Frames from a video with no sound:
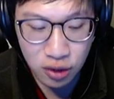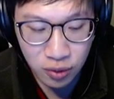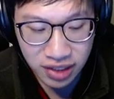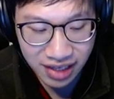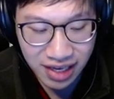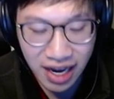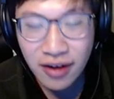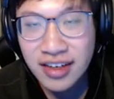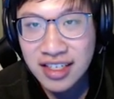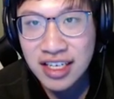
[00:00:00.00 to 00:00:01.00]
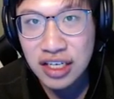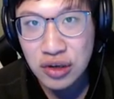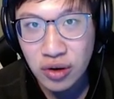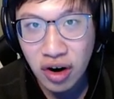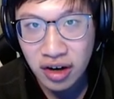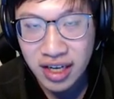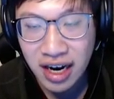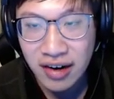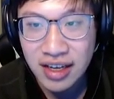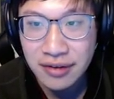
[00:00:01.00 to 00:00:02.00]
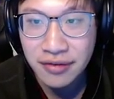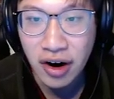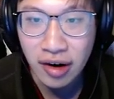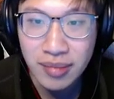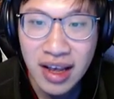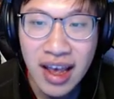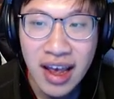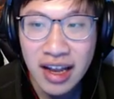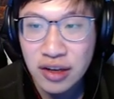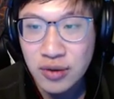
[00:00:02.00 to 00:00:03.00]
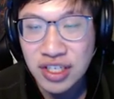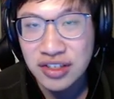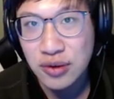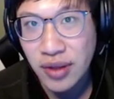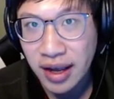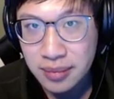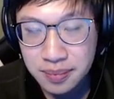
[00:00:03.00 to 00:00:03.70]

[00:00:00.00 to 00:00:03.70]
you would guarantee your hard carry can farm, and you would just do that.